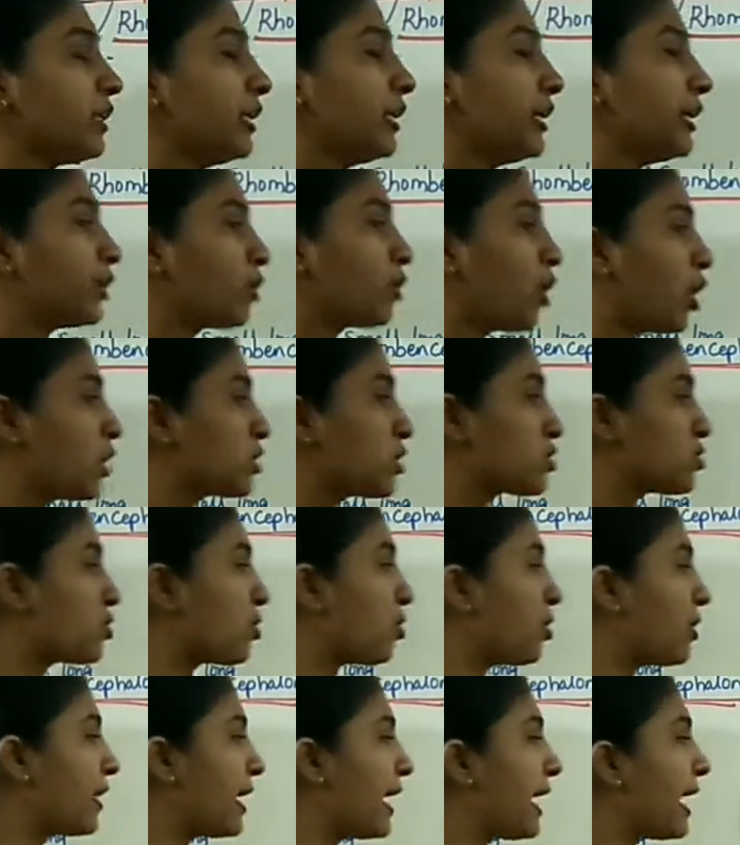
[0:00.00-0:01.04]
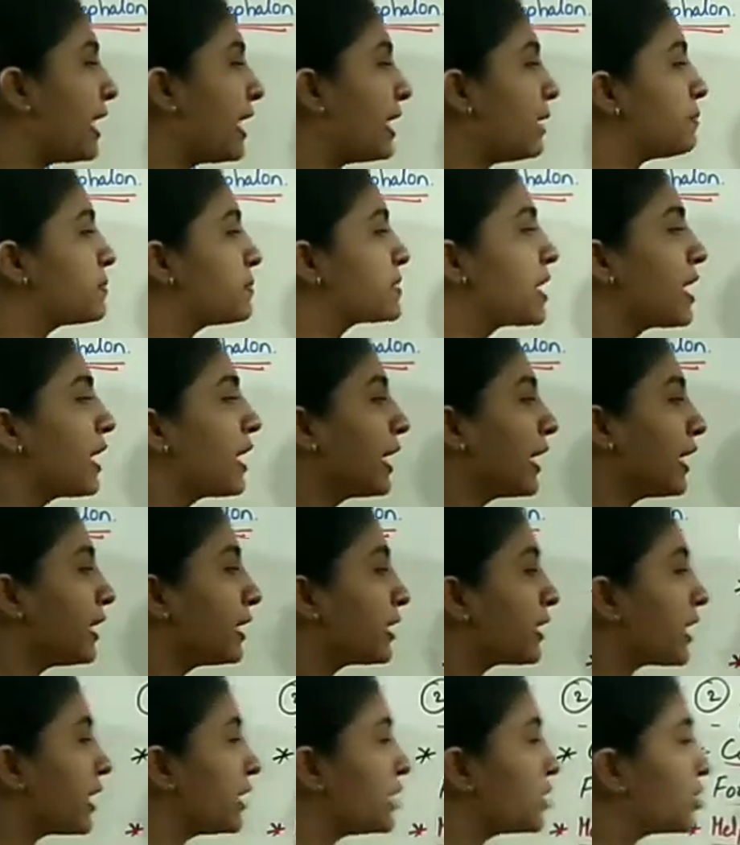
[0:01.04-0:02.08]
It also helps
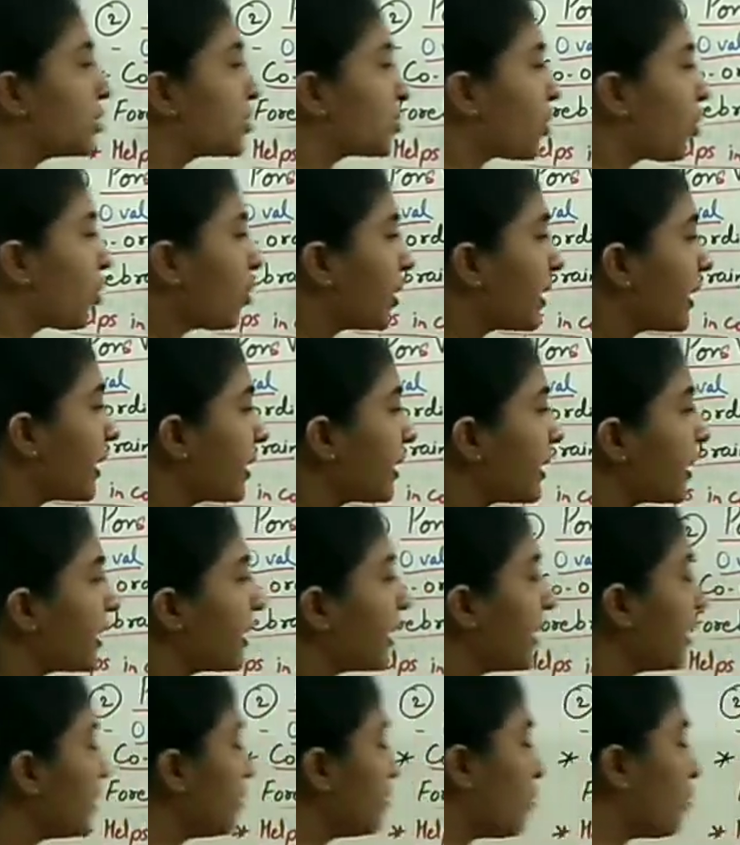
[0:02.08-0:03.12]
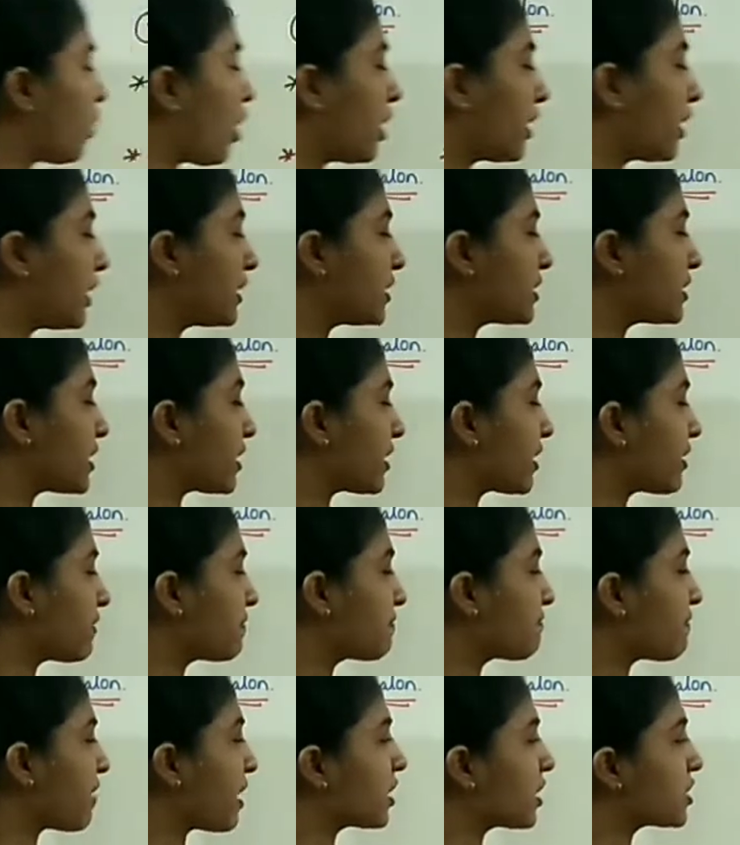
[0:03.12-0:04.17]
in controlling involuntary
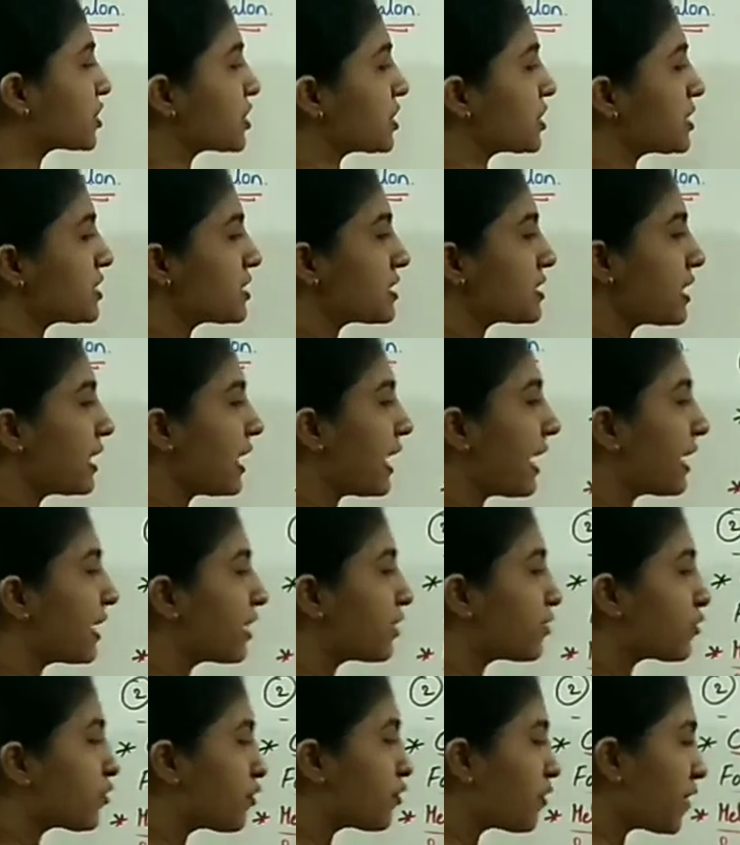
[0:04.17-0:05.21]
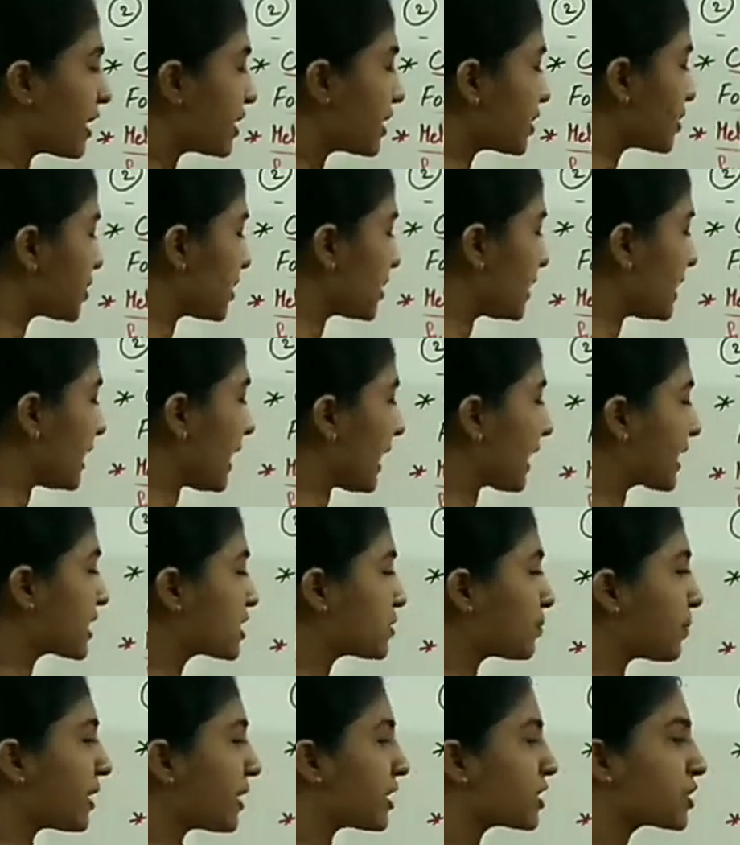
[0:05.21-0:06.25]
functions like facial
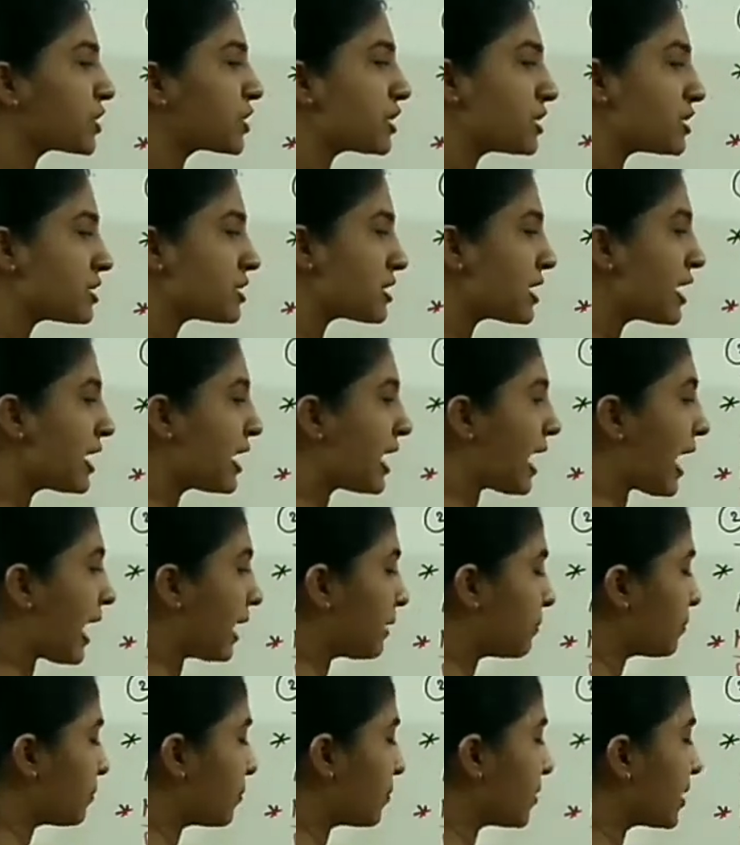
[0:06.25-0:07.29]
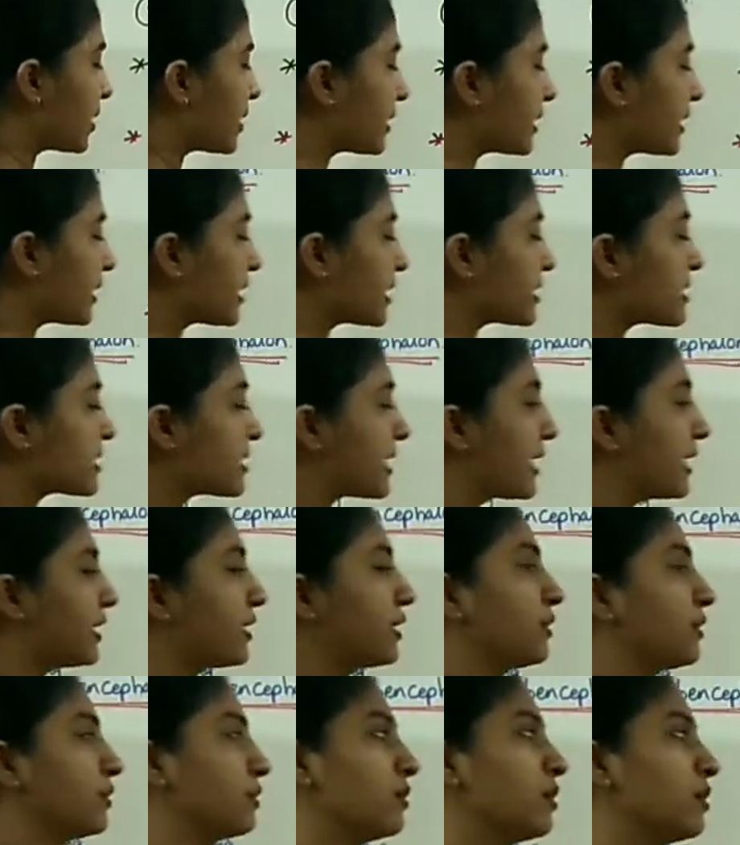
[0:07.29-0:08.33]
expressions and breathing
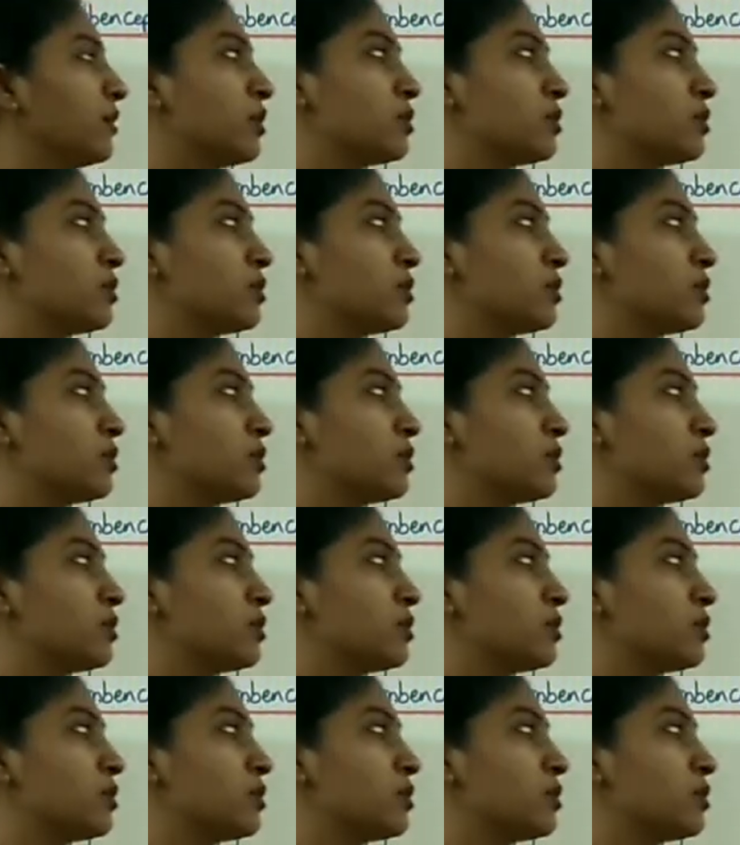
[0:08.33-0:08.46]
center.